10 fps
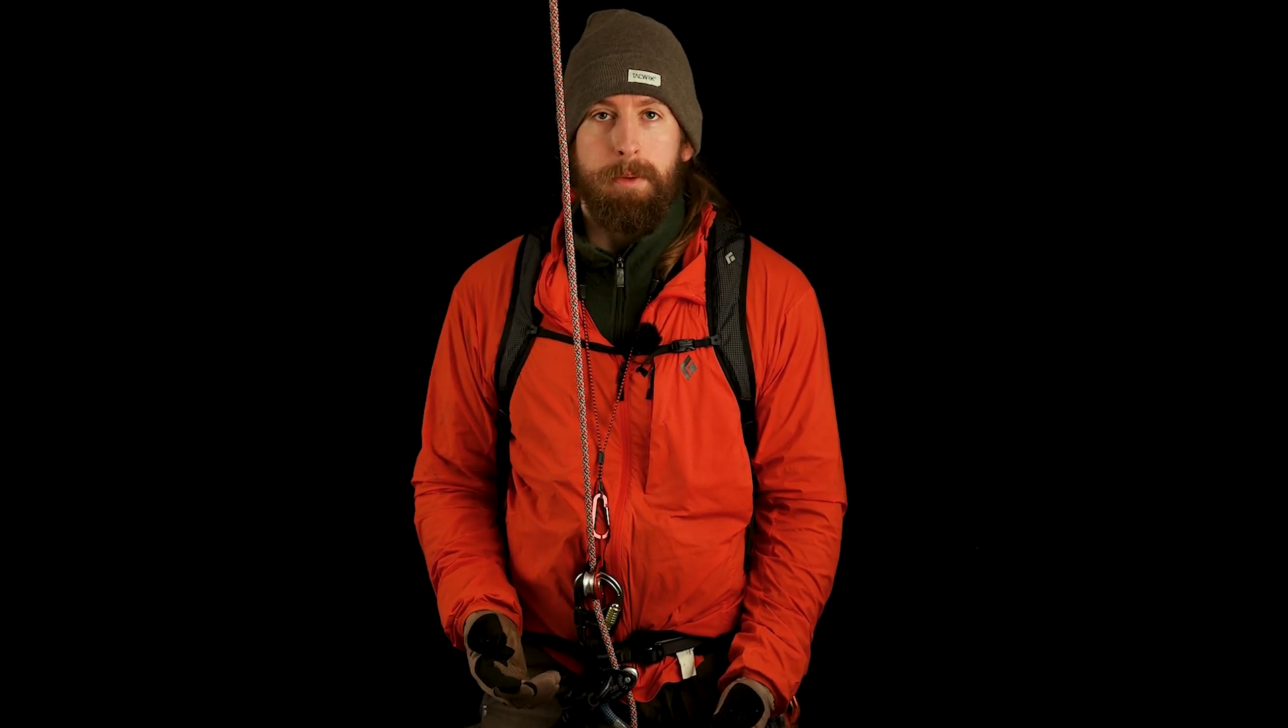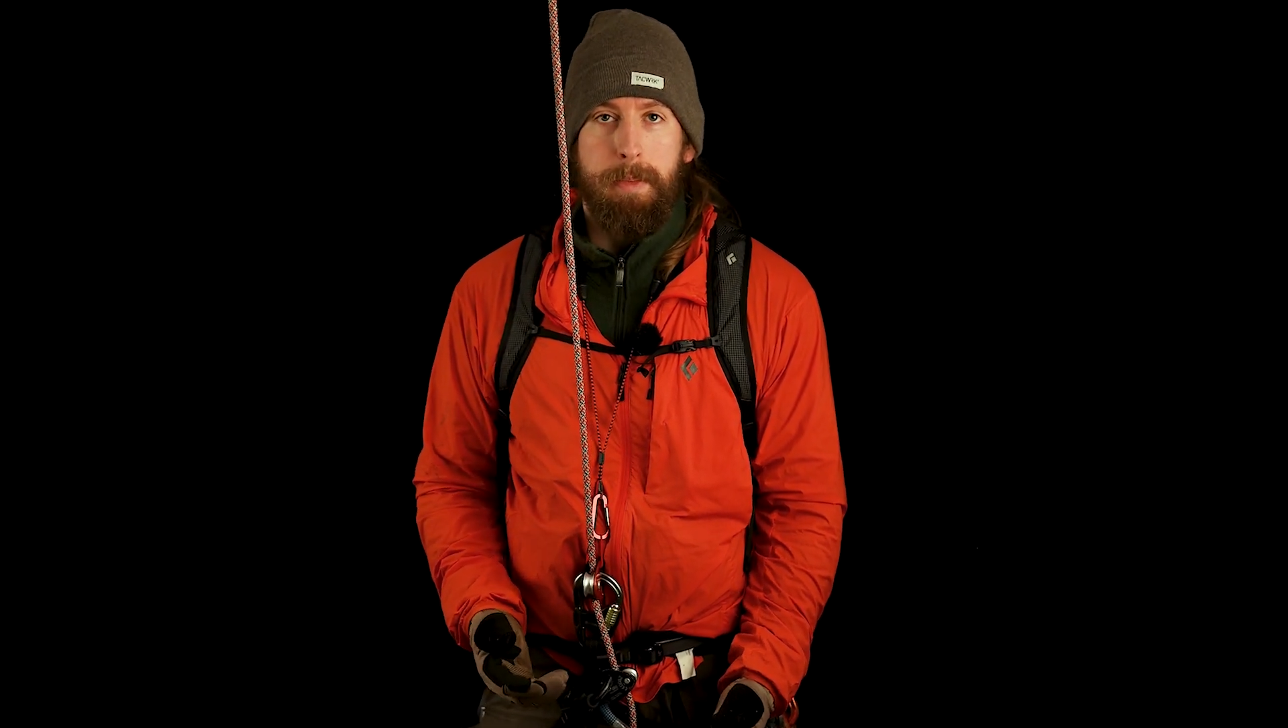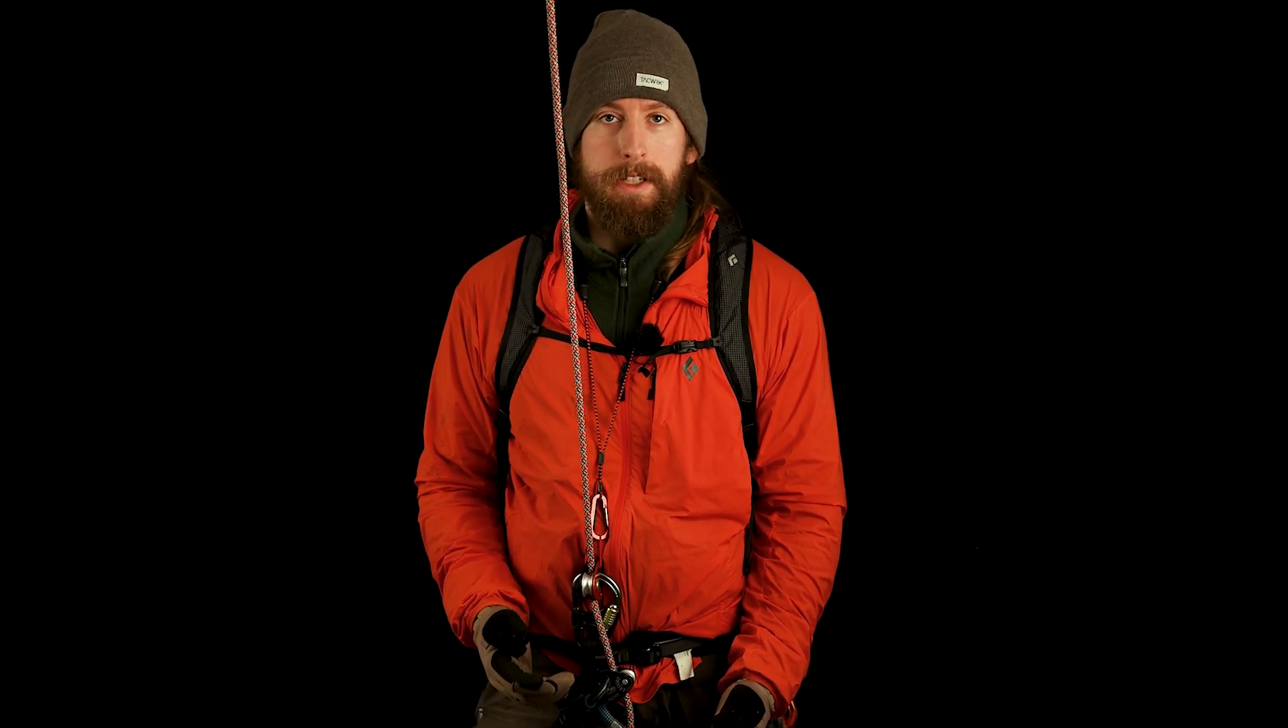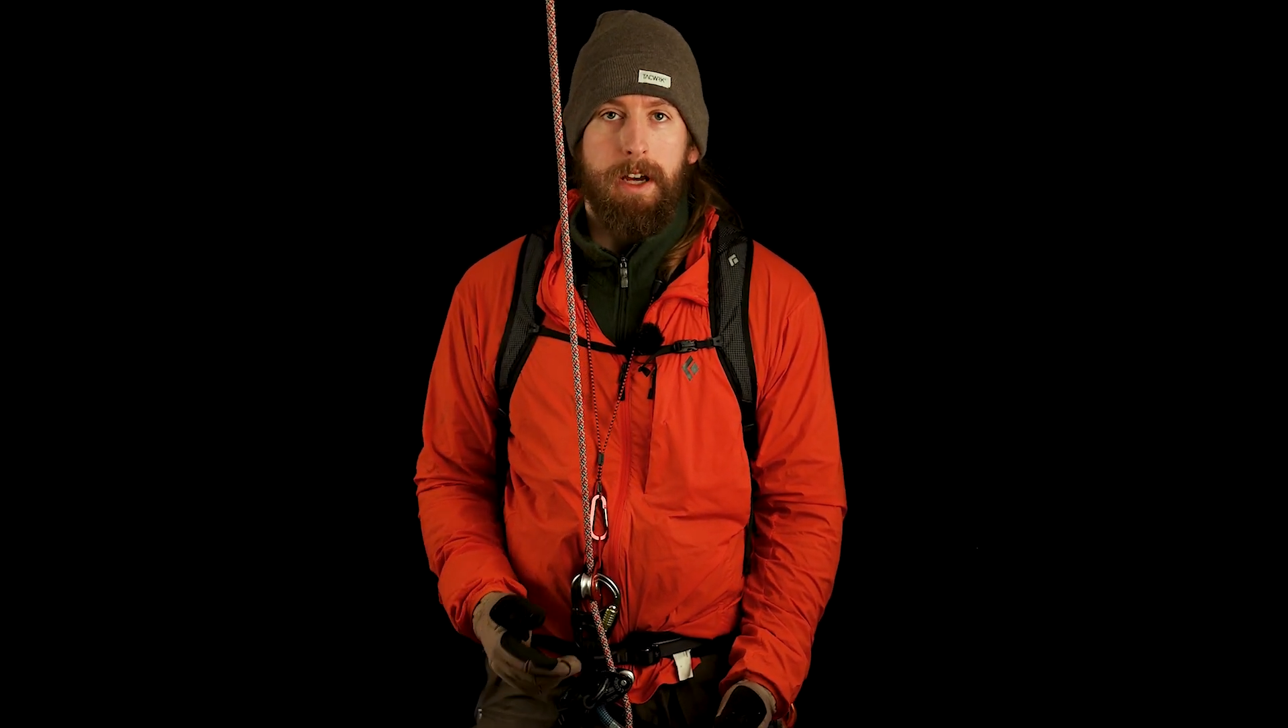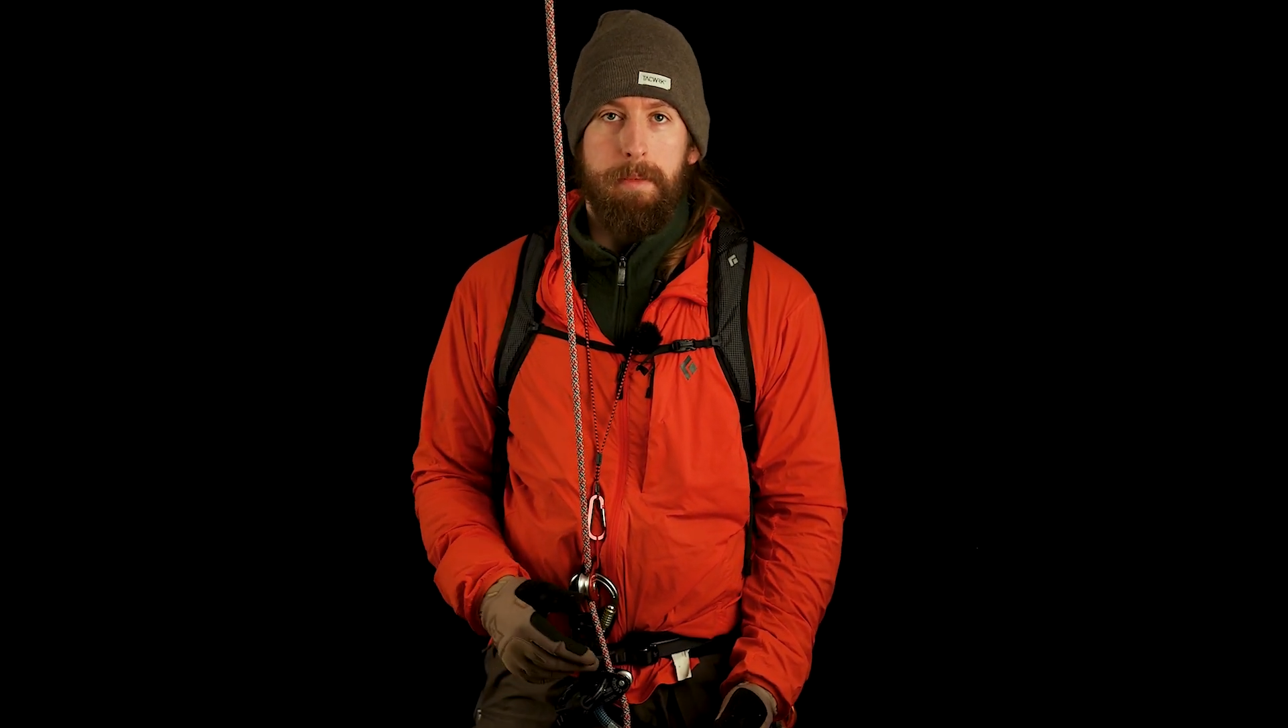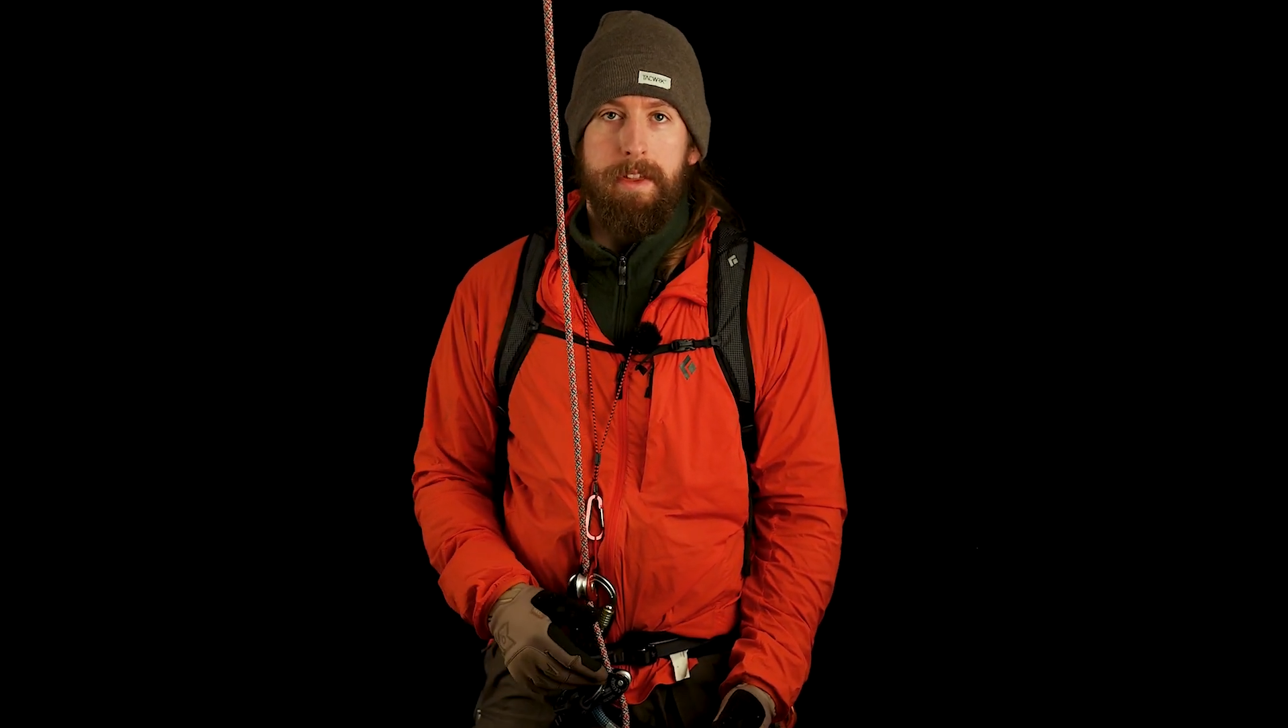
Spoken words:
build up